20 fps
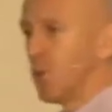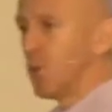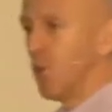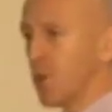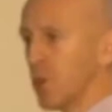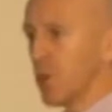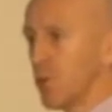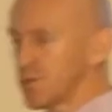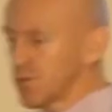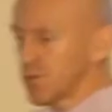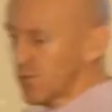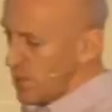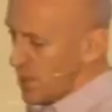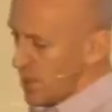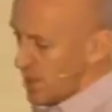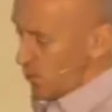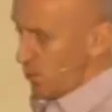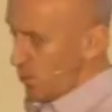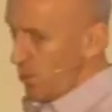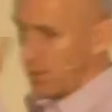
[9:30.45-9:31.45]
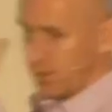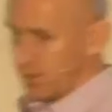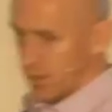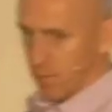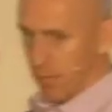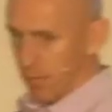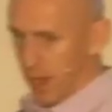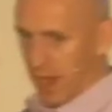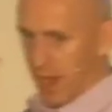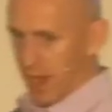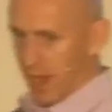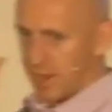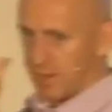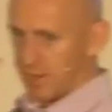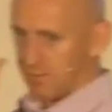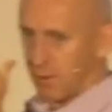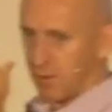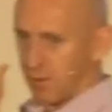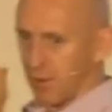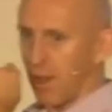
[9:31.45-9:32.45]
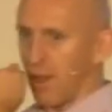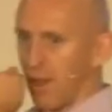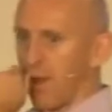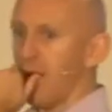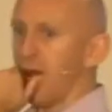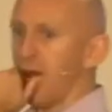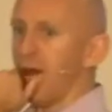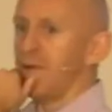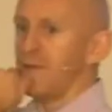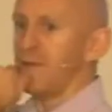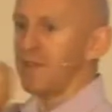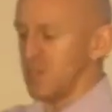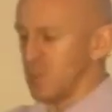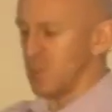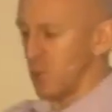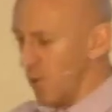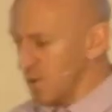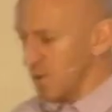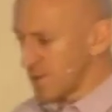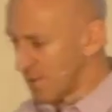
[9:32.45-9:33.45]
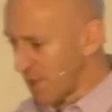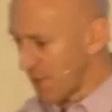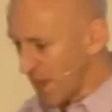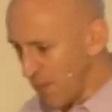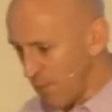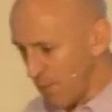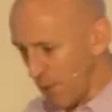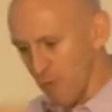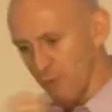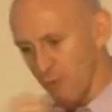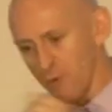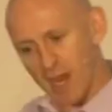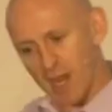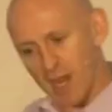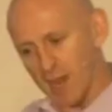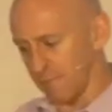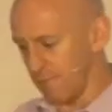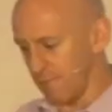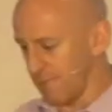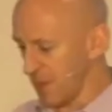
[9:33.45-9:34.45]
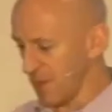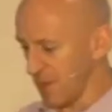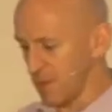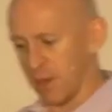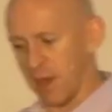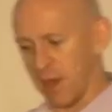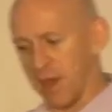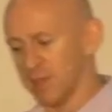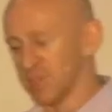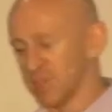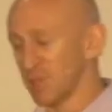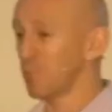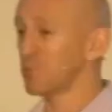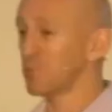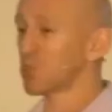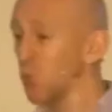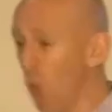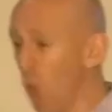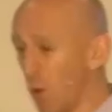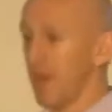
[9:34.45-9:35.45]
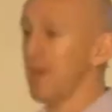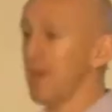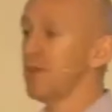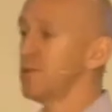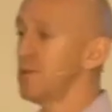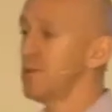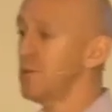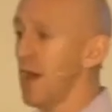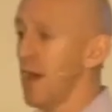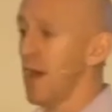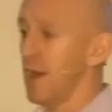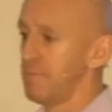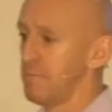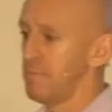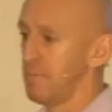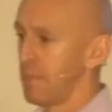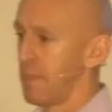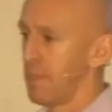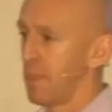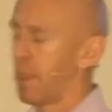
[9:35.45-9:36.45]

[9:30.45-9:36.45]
So all they're going to do is read the words on a page and people go, oh, this is awesome. They keep on reading, flicking the page. So I was taught how to do that.